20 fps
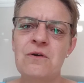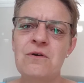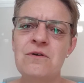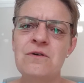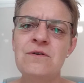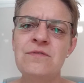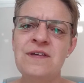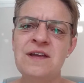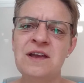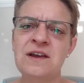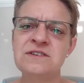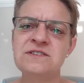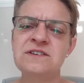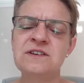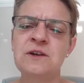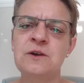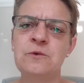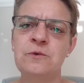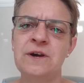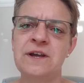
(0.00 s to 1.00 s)
Are they
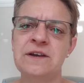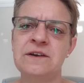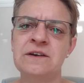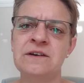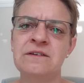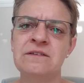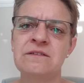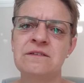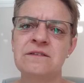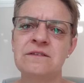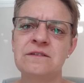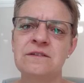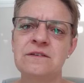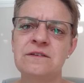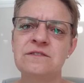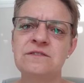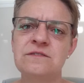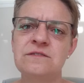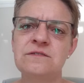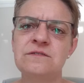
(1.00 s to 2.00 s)
actually quicker
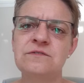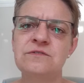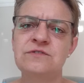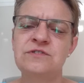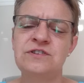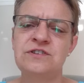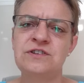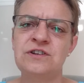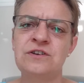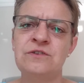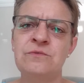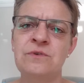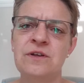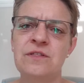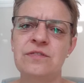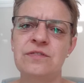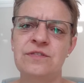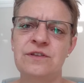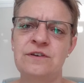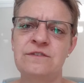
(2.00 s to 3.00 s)
to do
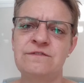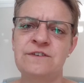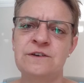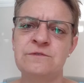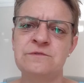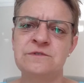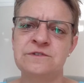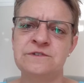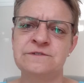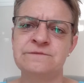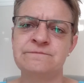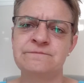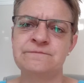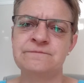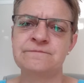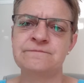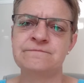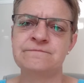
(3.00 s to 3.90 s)
than a phone call?